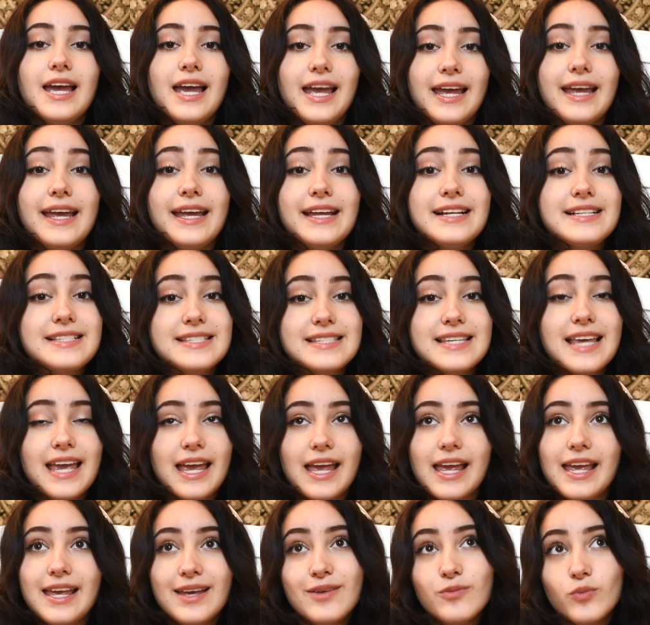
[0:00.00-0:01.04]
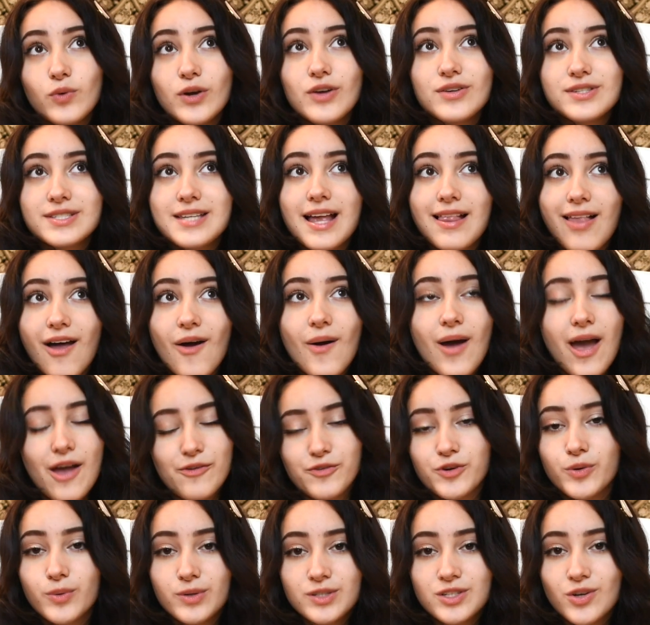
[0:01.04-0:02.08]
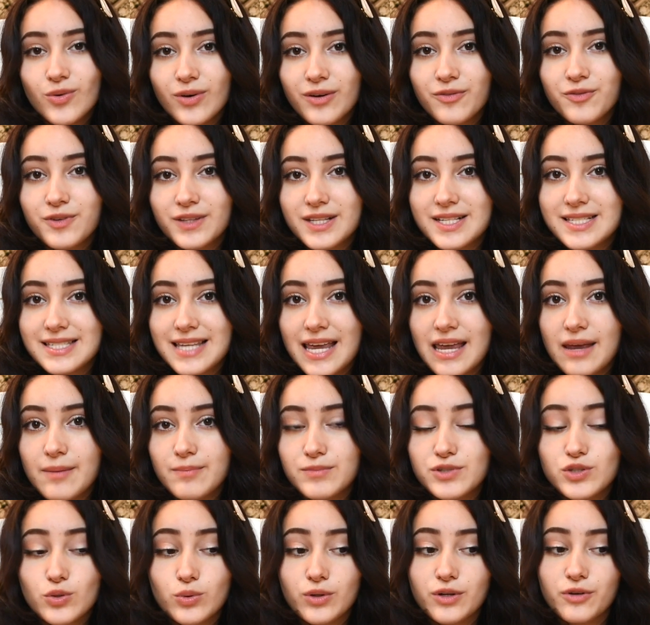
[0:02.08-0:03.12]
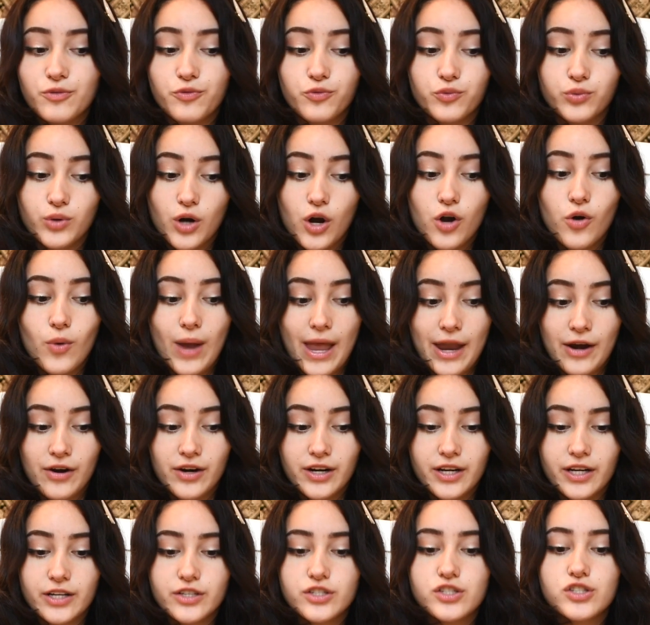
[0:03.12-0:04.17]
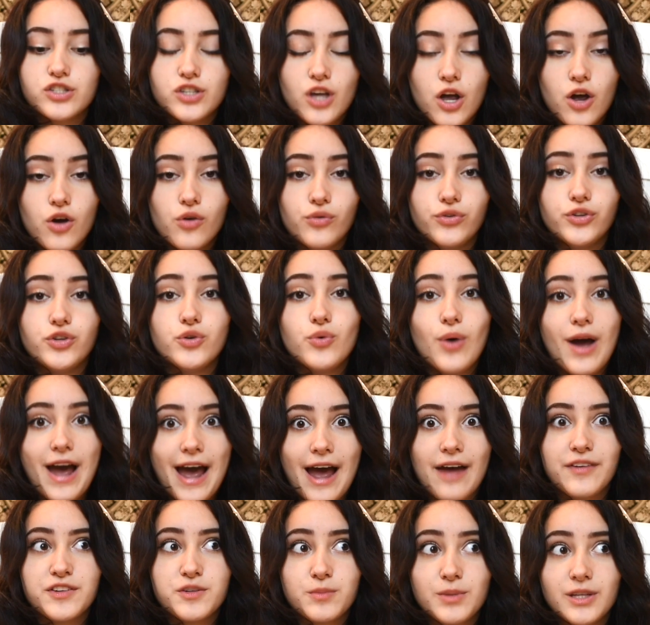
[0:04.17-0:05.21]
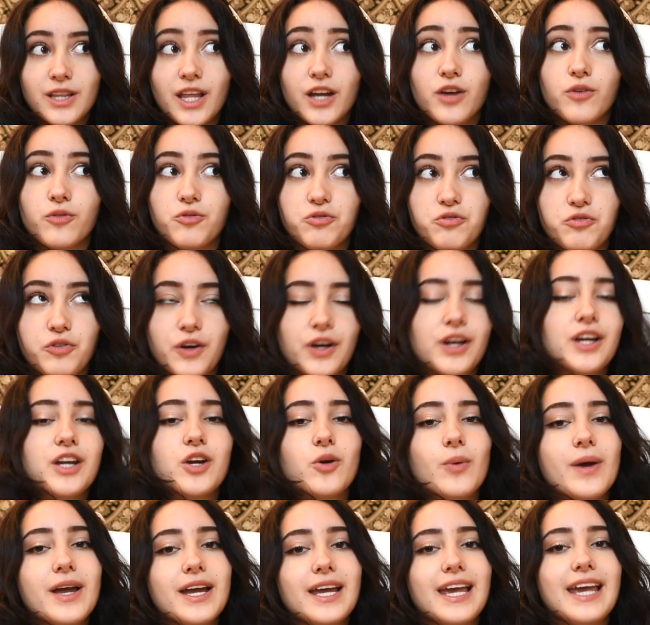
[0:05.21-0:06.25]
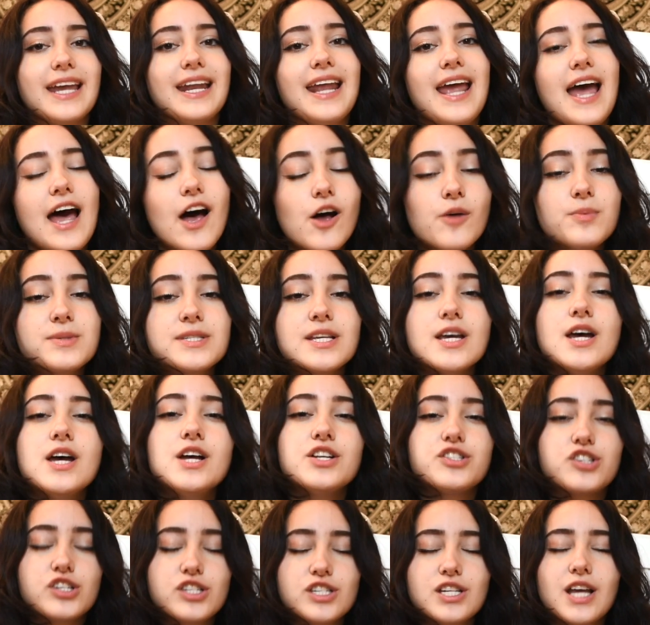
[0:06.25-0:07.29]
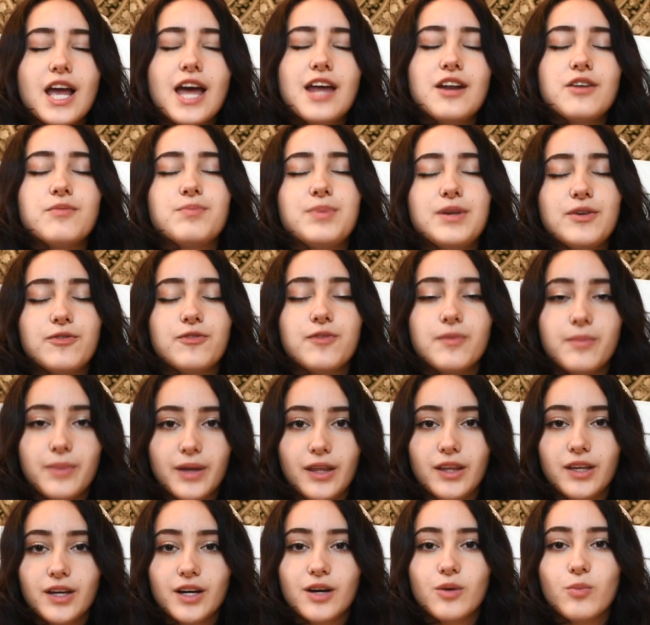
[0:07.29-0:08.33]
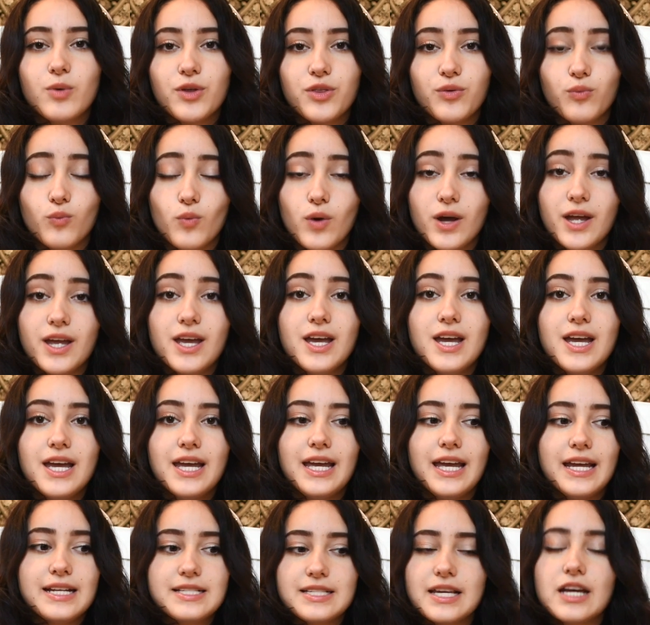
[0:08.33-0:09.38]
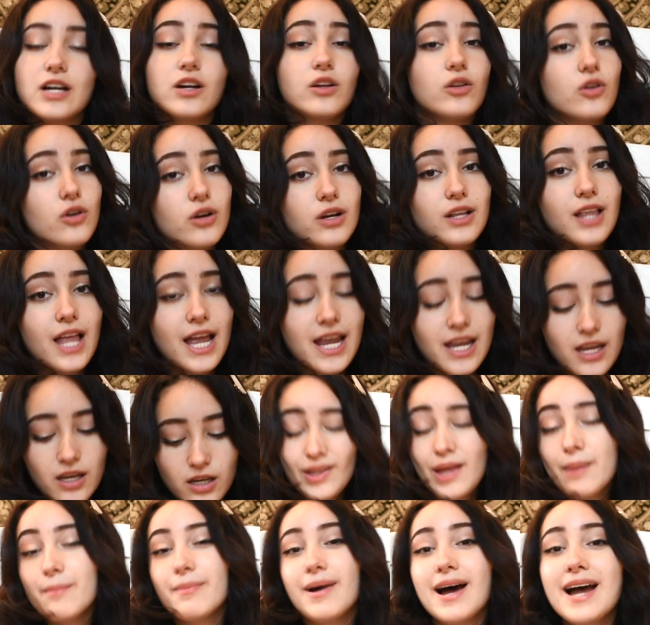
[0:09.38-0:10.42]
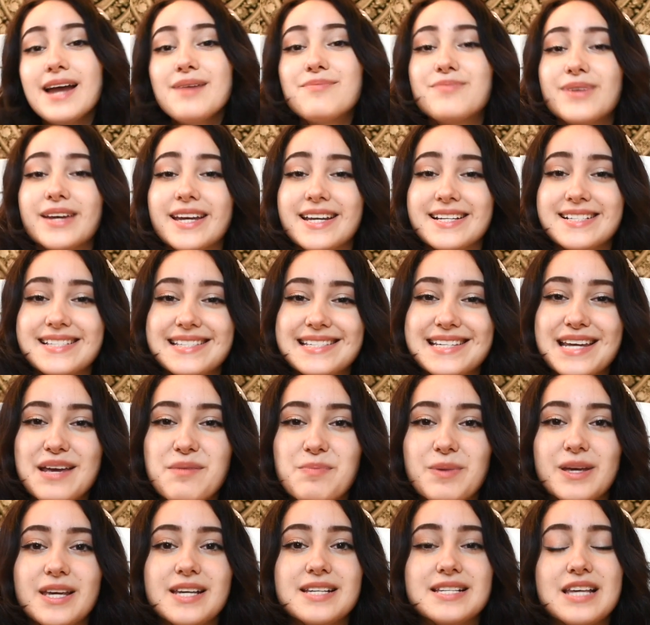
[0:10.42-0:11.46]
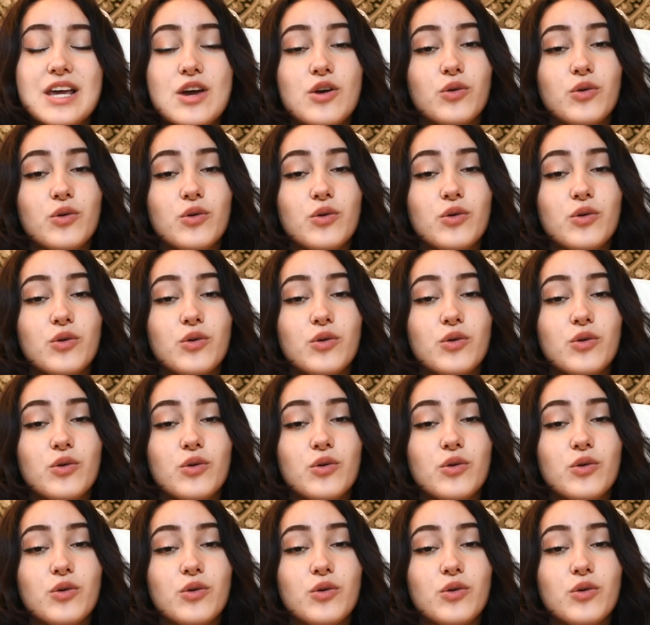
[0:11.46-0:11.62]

it will sell out. Everyone's going for the same sort of row area, so you have to be like very quick, and it helps just to kind of be familiar with what it's gonna look like. My biggest tip is